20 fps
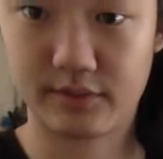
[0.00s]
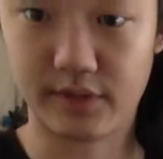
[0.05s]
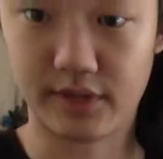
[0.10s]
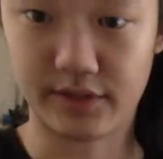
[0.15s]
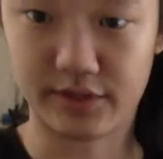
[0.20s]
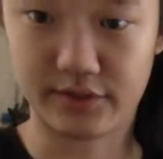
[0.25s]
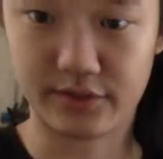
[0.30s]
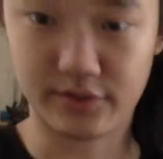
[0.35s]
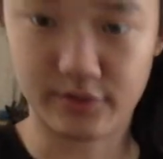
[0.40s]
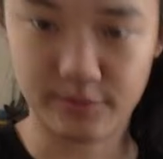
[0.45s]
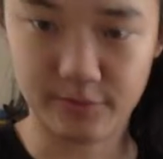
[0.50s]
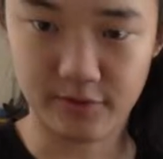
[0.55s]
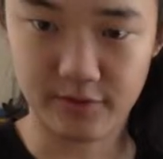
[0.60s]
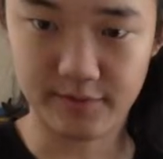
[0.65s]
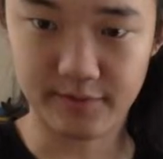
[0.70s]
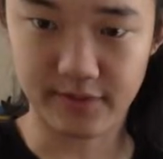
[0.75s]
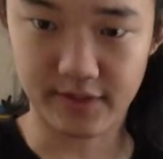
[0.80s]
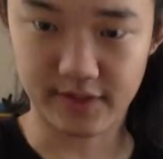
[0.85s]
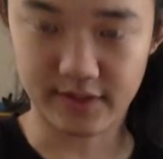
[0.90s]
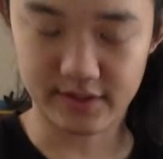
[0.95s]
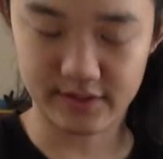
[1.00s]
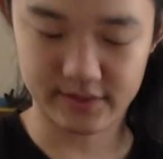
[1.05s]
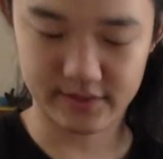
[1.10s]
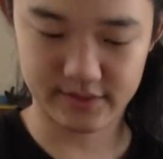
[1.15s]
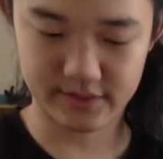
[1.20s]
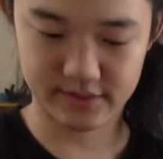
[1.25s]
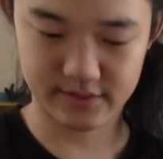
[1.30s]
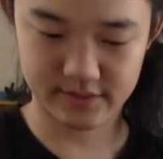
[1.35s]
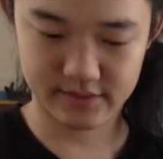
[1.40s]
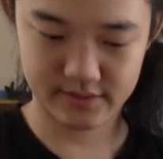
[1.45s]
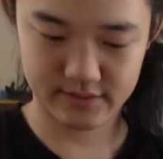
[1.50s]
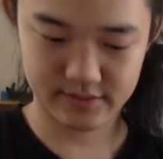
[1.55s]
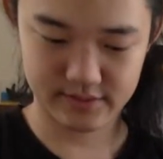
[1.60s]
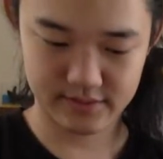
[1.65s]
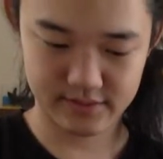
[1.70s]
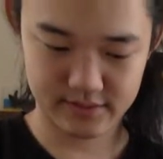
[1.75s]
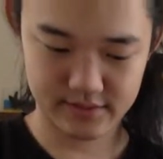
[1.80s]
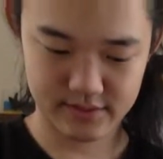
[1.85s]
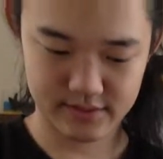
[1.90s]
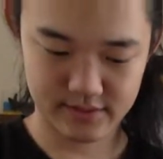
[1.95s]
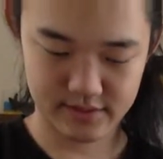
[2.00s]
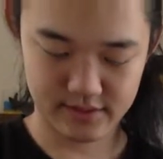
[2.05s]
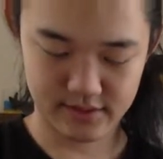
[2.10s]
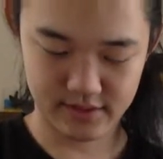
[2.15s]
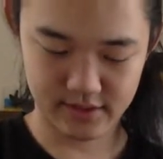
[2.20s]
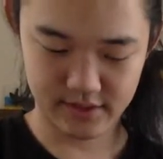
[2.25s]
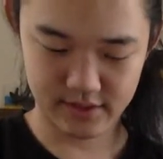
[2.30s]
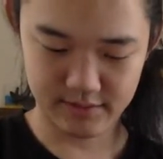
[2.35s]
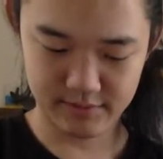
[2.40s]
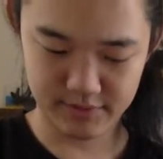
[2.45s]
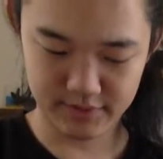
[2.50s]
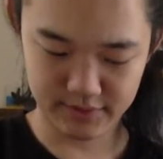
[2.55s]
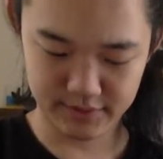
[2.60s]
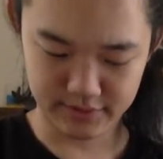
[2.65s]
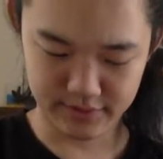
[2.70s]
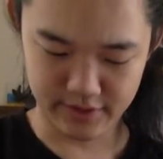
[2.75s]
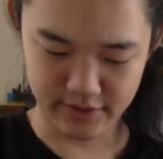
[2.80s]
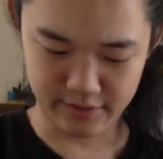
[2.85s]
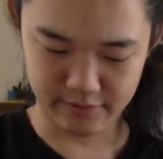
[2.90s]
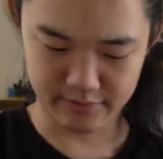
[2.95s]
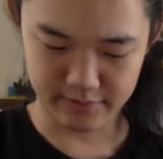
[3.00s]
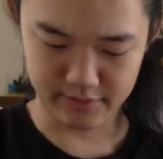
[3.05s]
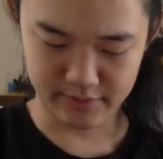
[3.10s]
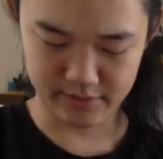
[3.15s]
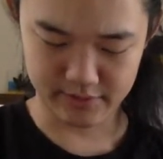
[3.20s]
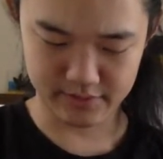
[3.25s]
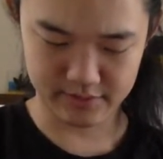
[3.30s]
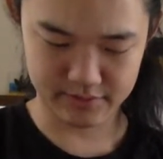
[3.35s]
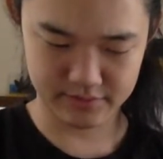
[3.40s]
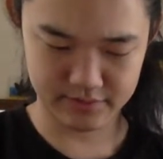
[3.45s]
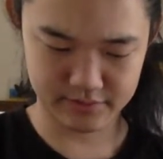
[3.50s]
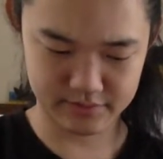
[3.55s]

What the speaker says: got 2 more minutes. Hey, Mr. Halpern.